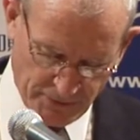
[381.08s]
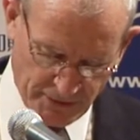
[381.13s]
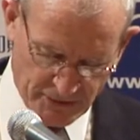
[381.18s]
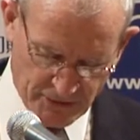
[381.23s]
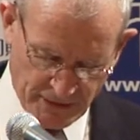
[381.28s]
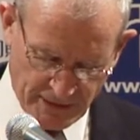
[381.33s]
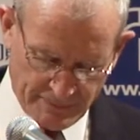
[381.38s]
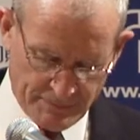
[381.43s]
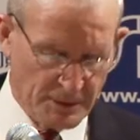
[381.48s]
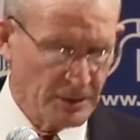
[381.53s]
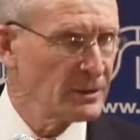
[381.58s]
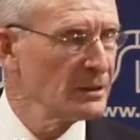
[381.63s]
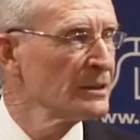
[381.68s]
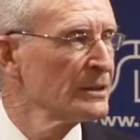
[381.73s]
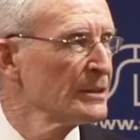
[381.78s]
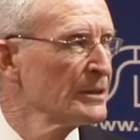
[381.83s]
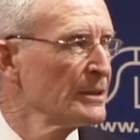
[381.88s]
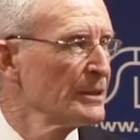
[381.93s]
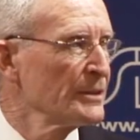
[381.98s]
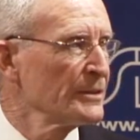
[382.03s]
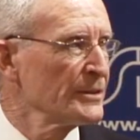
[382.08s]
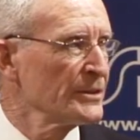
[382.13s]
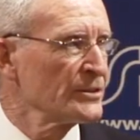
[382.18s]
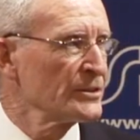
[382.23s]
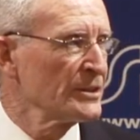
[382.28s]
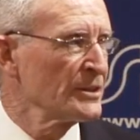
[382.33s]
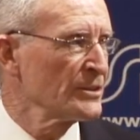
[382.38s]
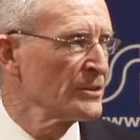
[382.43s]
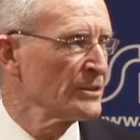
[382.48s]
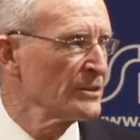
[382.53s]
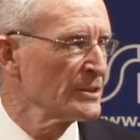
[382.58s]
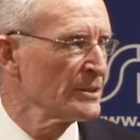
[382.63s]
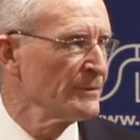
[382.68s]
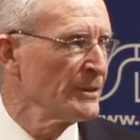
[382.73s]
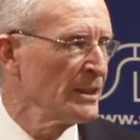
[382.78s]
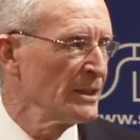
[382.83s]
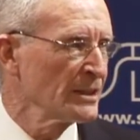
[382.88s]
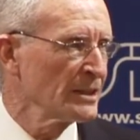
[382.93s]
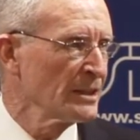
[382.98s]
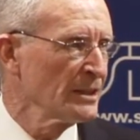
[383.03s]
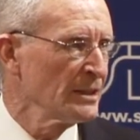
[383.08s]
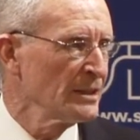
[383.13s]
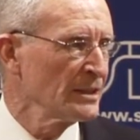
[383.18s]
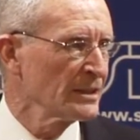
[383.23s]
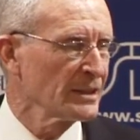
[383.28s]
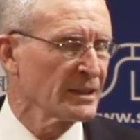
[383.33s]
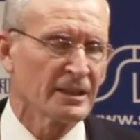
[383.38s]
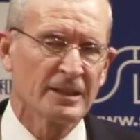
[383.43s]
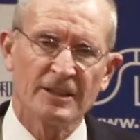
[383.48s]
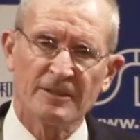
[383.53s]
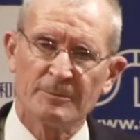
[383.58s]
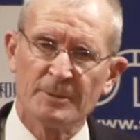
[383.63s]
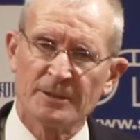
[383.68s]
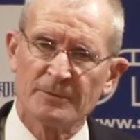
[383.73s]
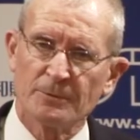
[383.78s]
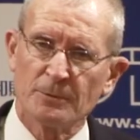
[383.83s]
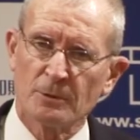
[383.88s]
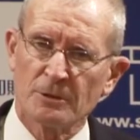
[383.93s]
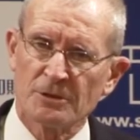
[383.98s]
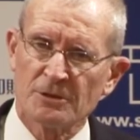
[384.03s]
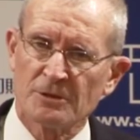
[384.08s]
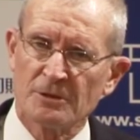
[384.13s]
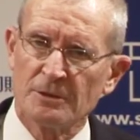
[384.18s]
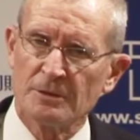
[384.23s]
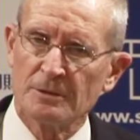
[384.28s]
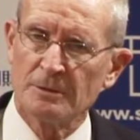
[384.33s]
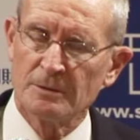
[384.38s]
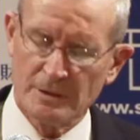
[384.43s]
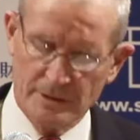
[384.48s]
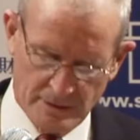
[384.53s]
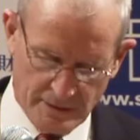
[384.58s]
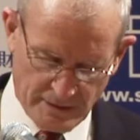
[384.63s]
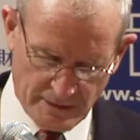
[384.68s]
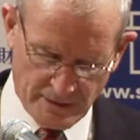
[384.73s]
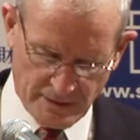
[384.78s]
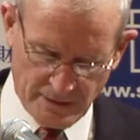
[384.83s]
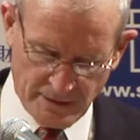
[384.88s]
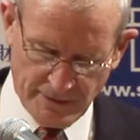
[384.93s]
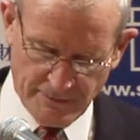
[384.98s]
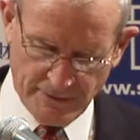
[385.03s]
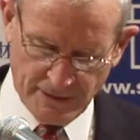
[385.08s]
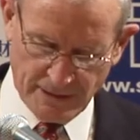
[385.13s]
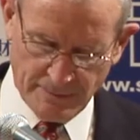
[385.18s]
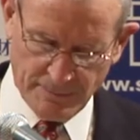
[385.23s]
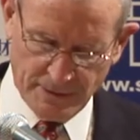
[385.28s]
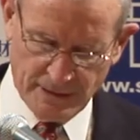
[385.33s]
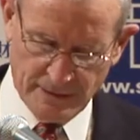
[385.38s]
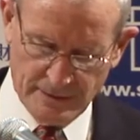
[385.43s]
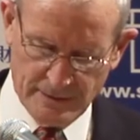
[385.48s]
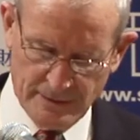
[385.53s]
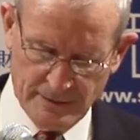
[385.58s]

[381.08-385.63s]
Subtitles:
for example, the citizens of Hong Kong have been forced to give up.